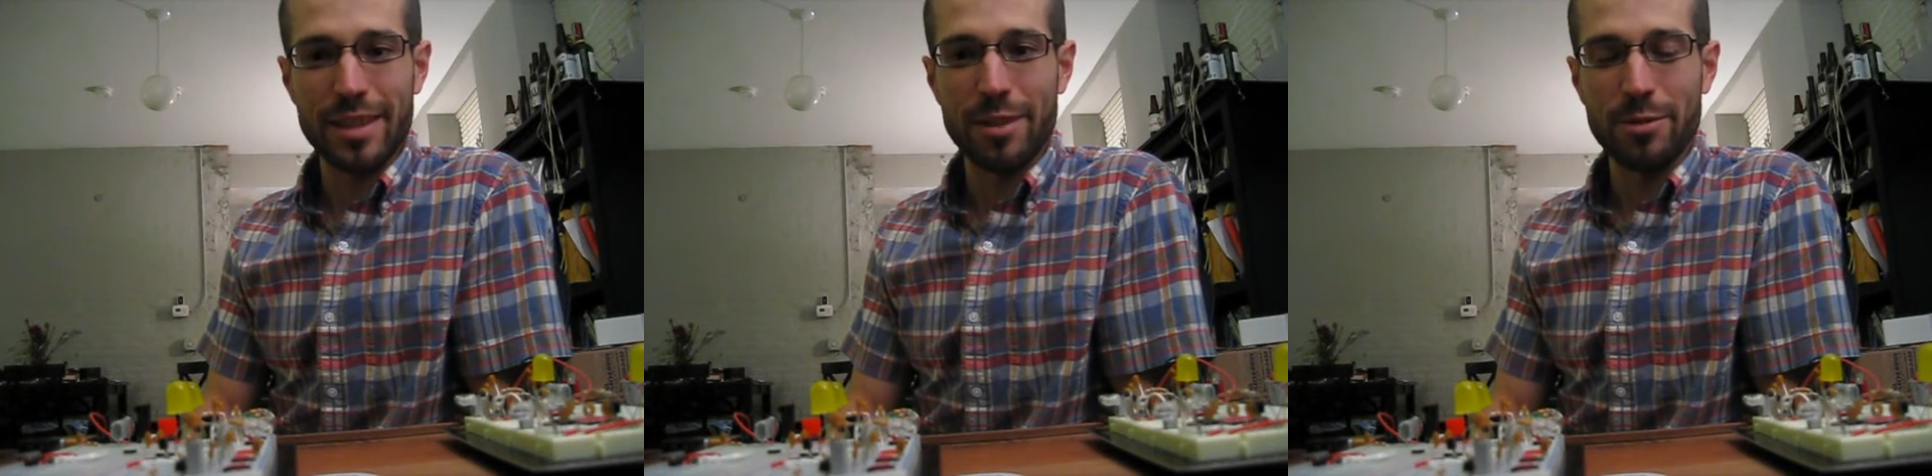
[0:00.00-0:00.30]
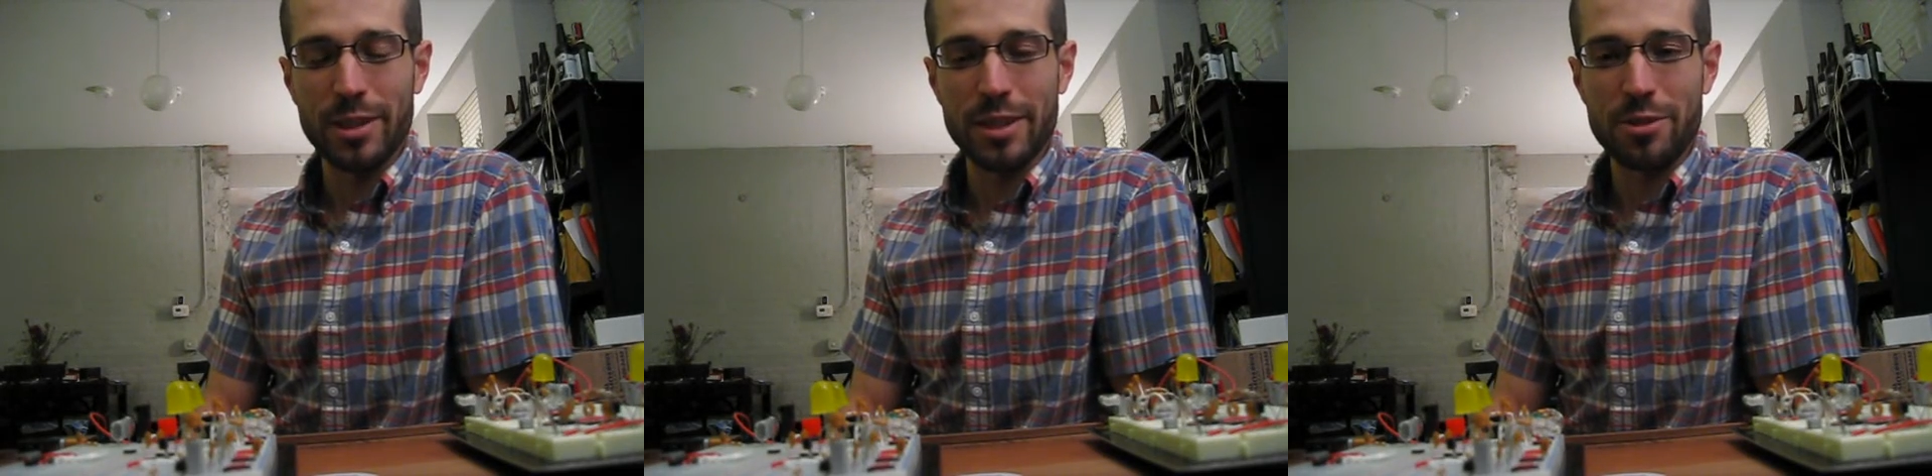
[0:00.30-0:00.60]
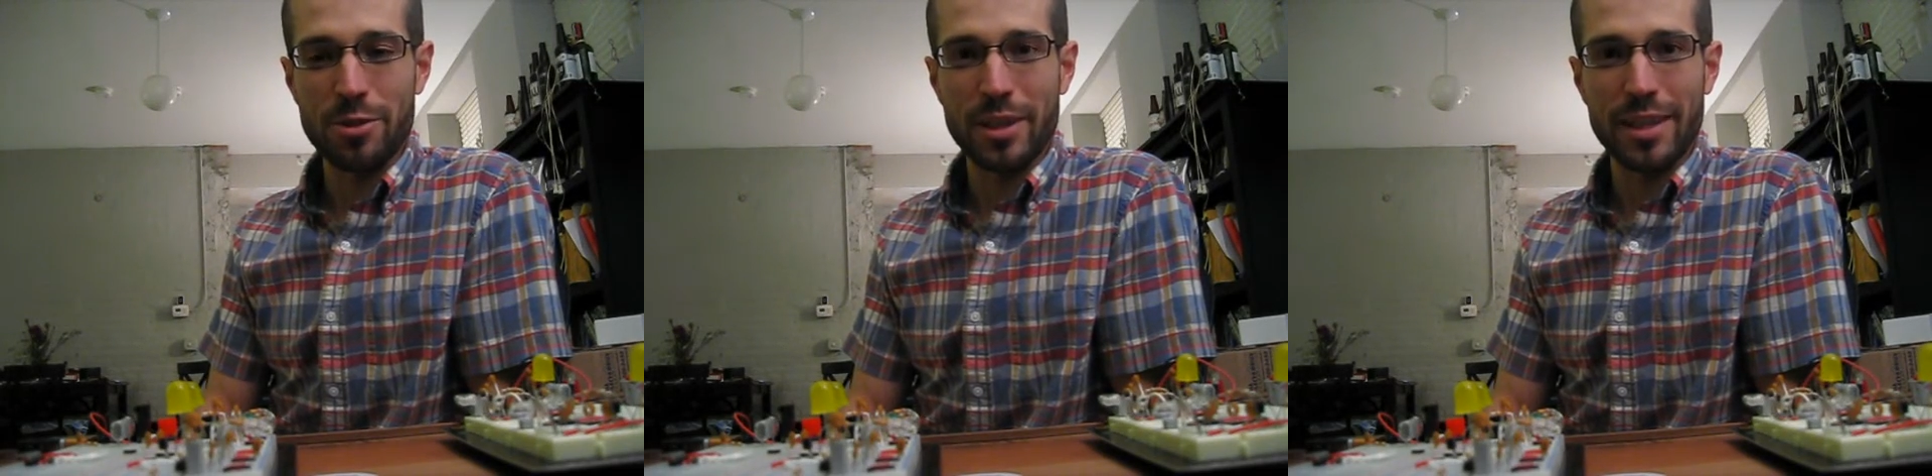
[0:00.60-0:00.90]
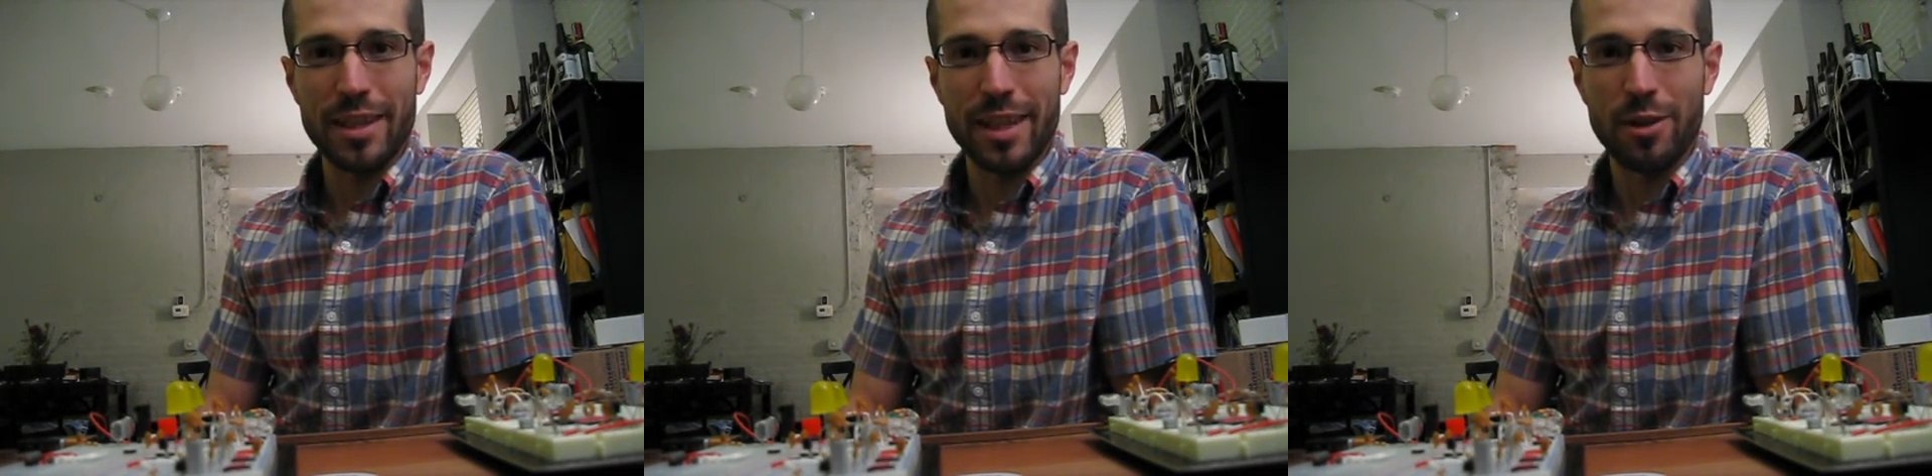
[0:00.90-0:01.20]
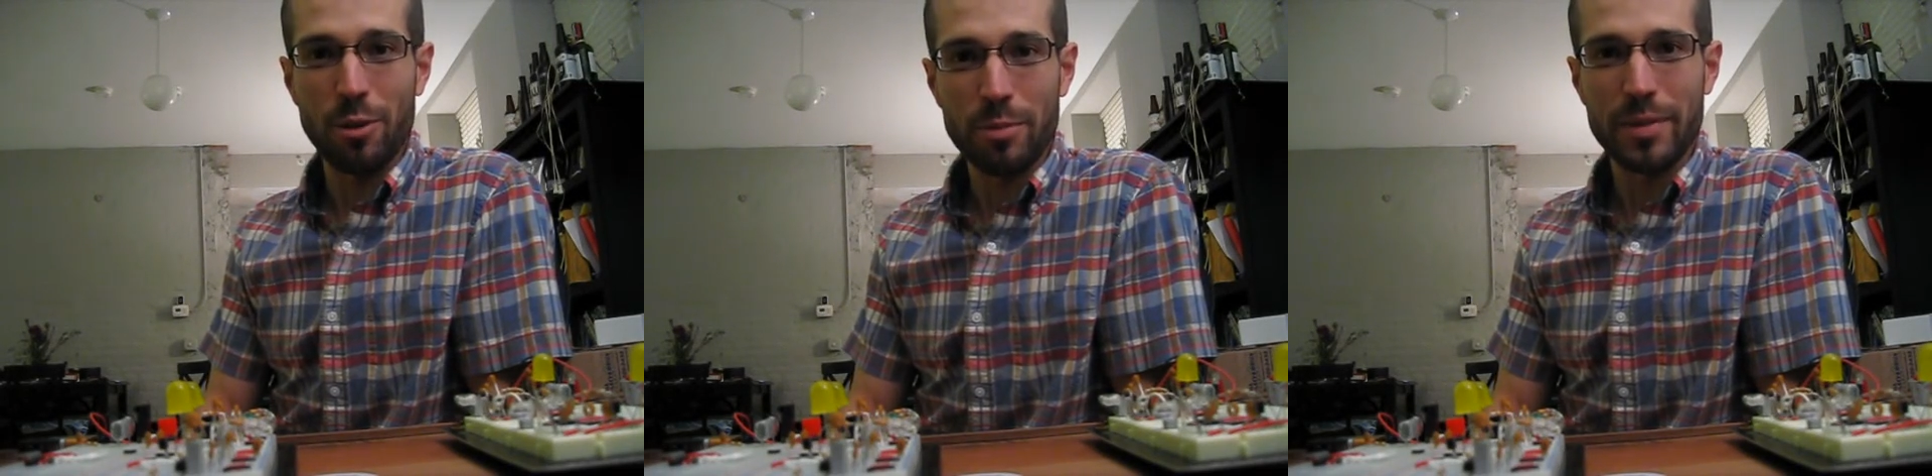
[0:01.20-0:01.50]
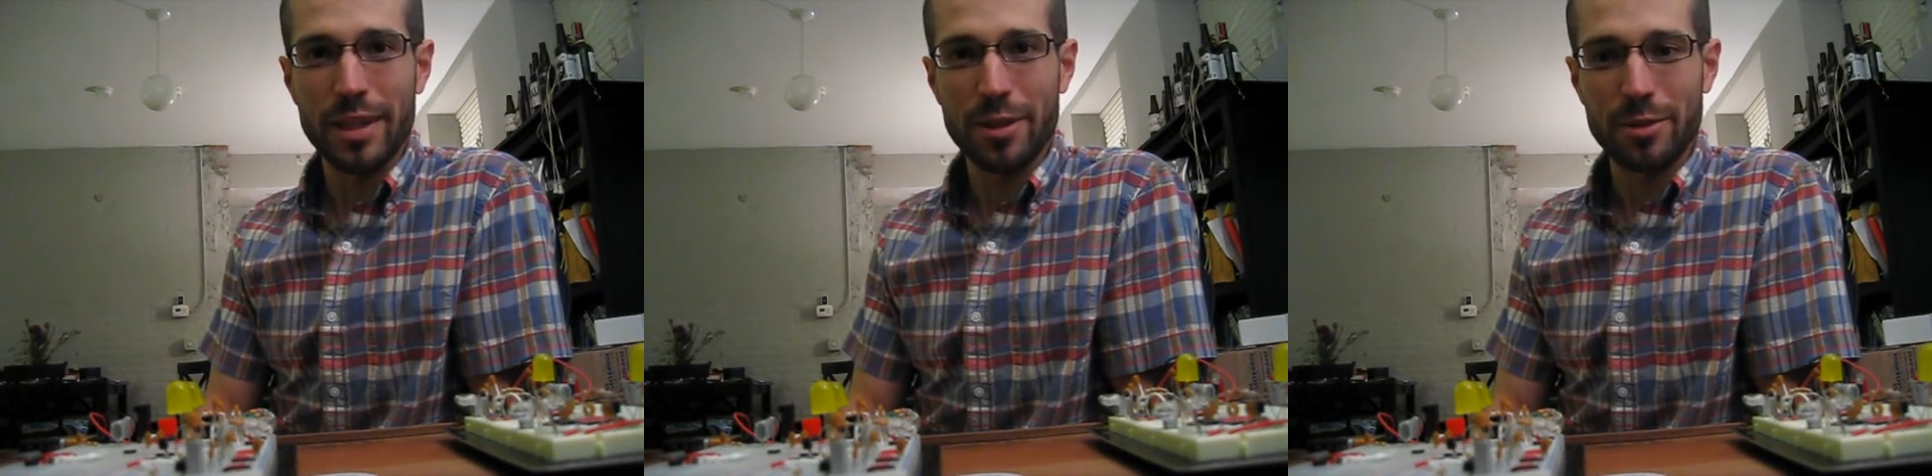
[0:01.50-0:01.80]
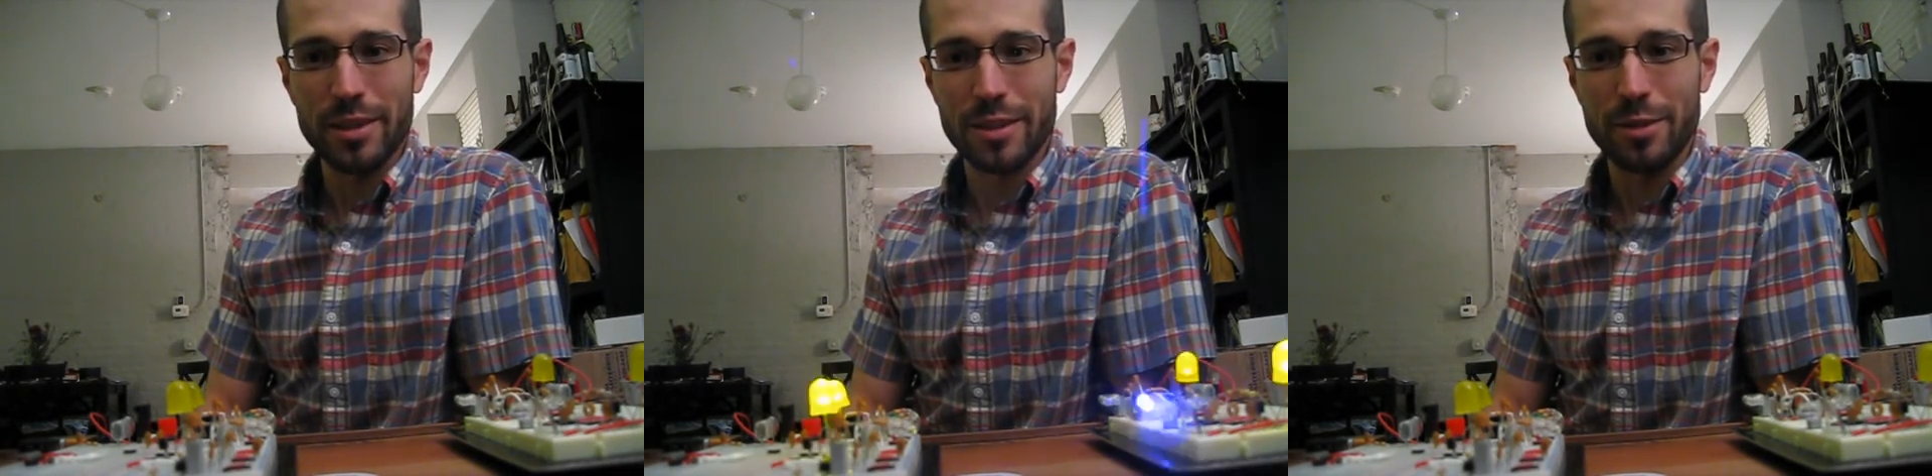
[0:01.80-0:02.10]
I really enjoyed it, and I hope that you
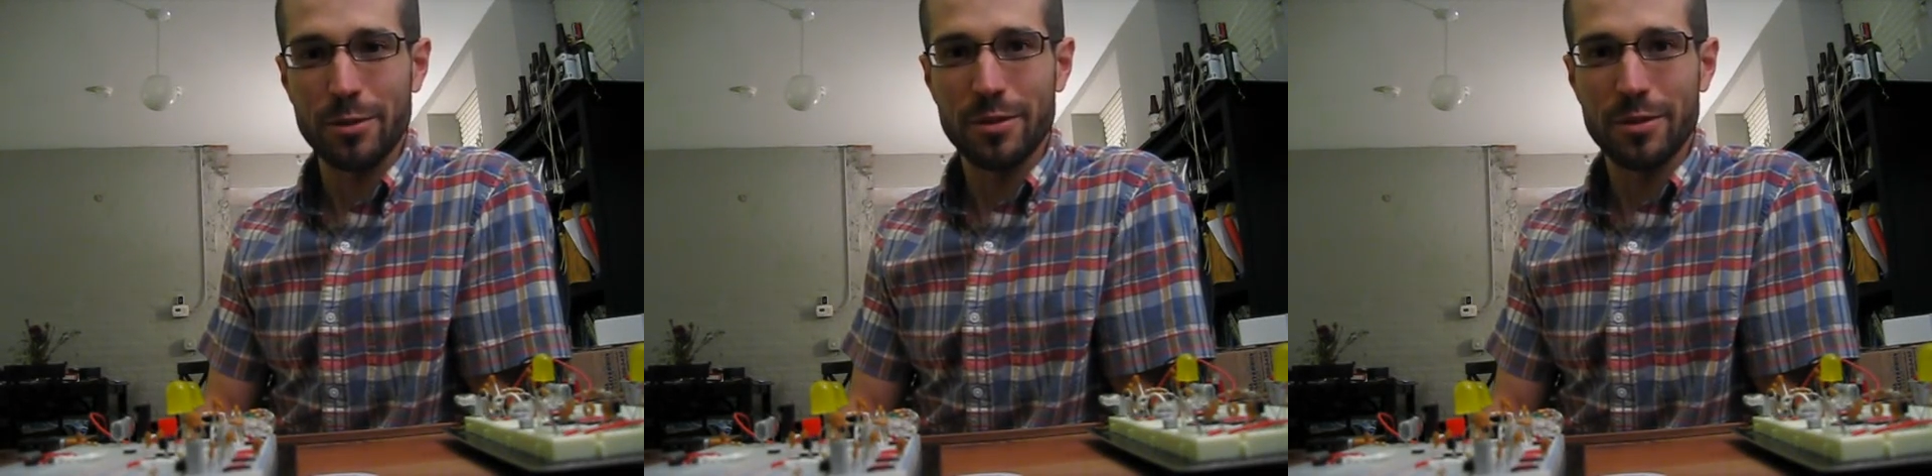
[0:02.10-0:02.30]
did too.